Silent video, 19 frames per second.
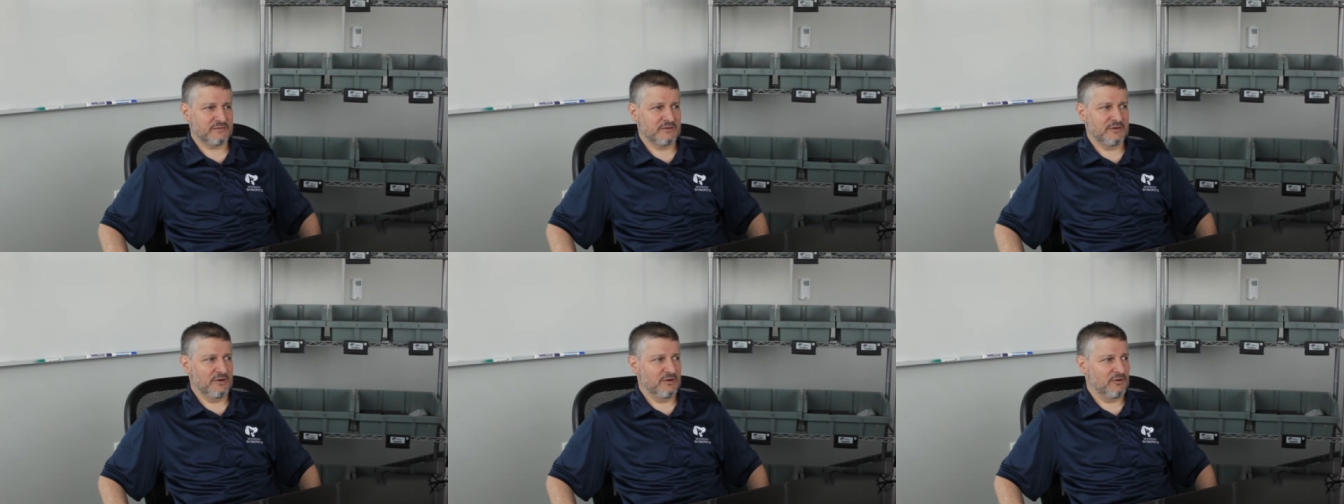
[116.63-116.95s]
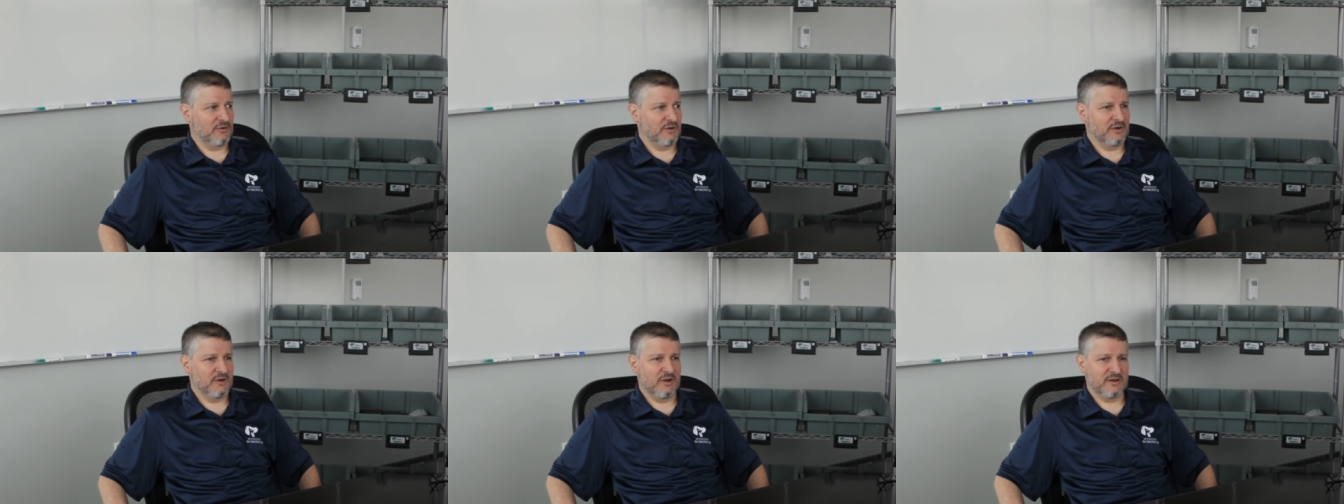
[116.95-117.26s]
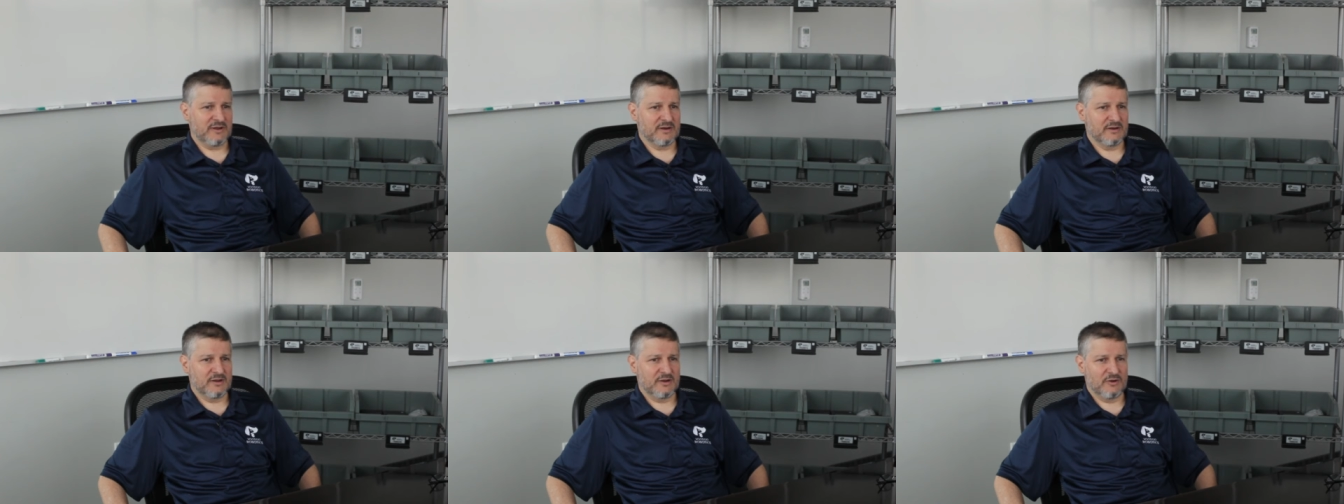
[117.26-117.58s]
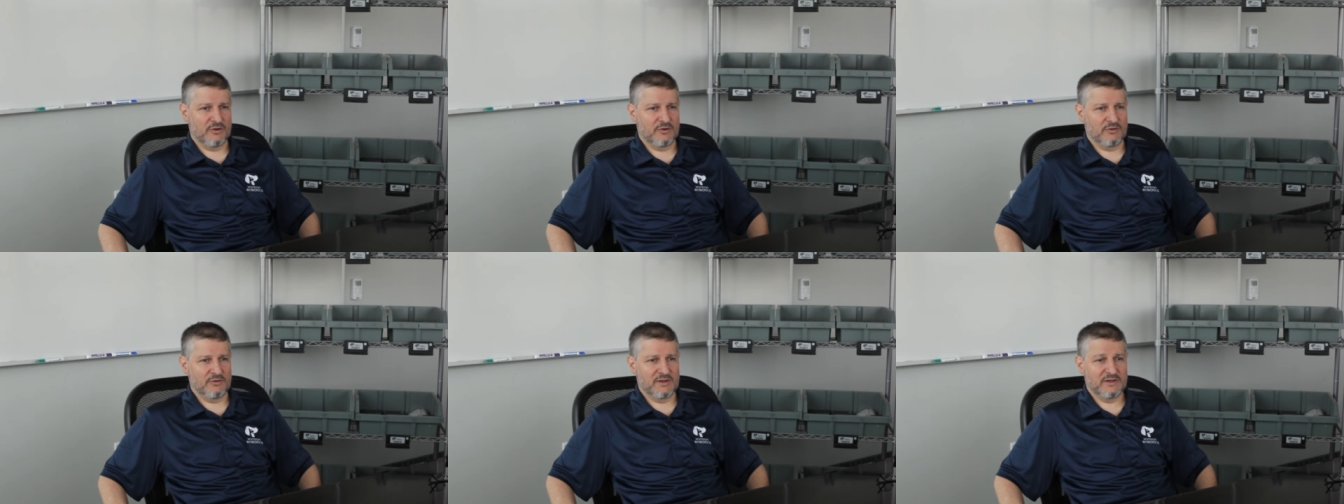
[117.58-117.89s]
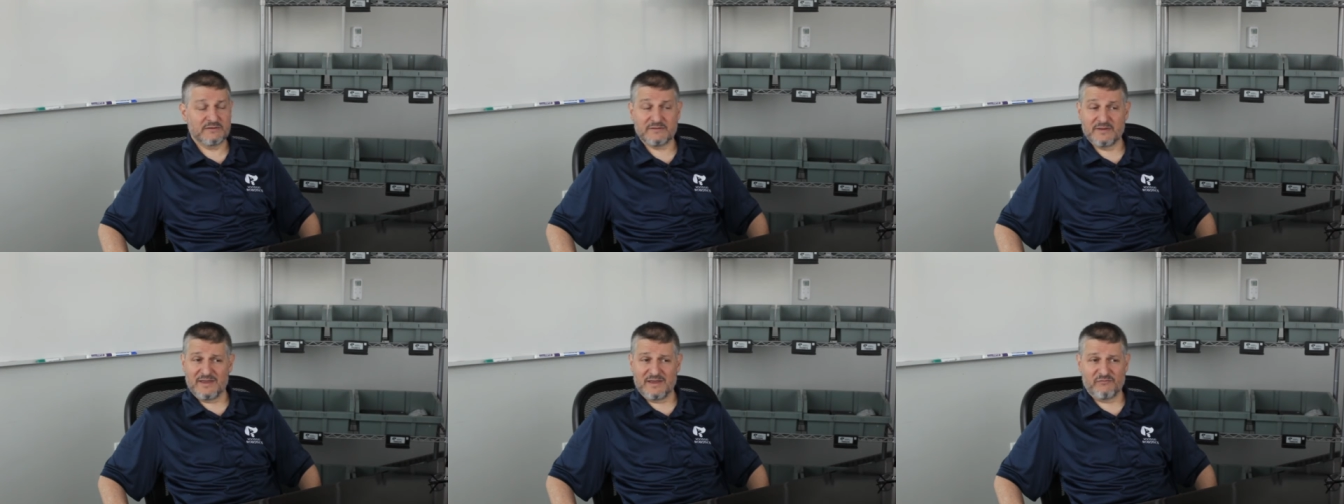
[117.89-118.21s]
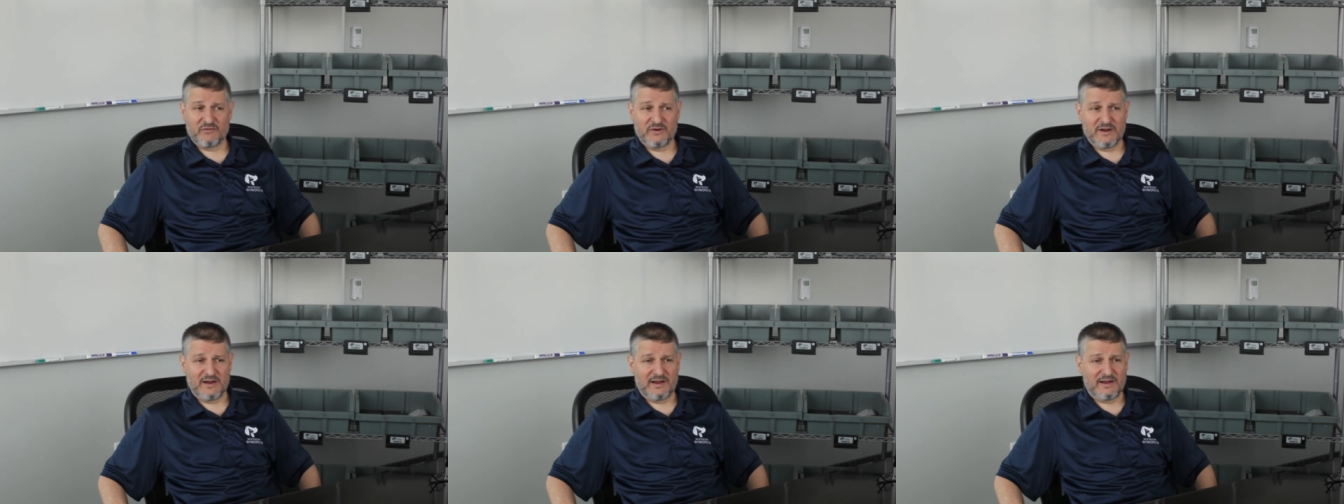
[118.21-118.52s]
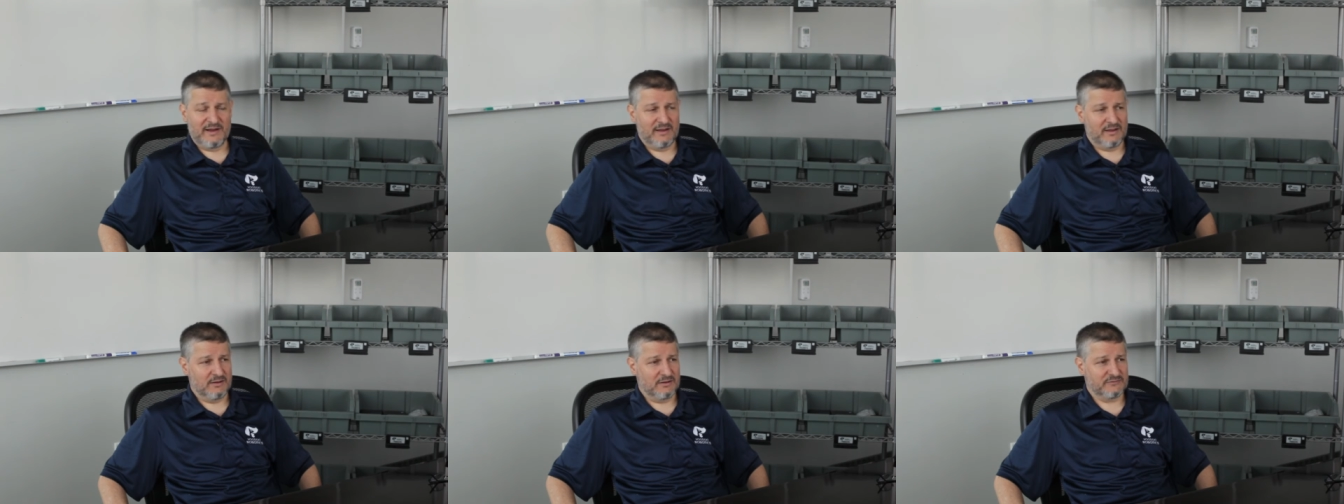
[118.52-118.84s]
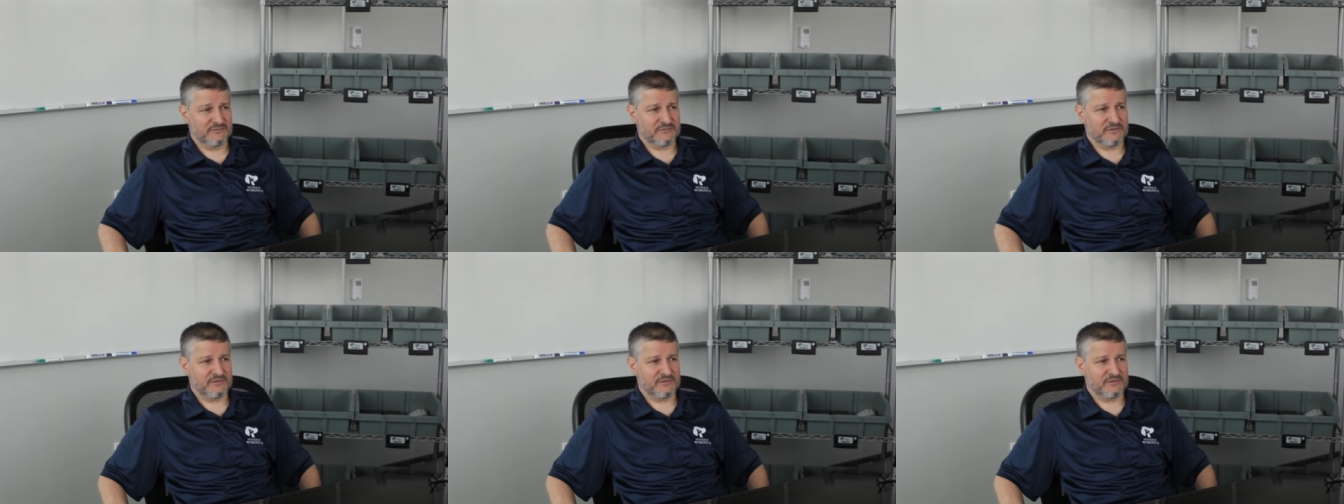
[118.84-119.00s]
are not going to go into every aisle.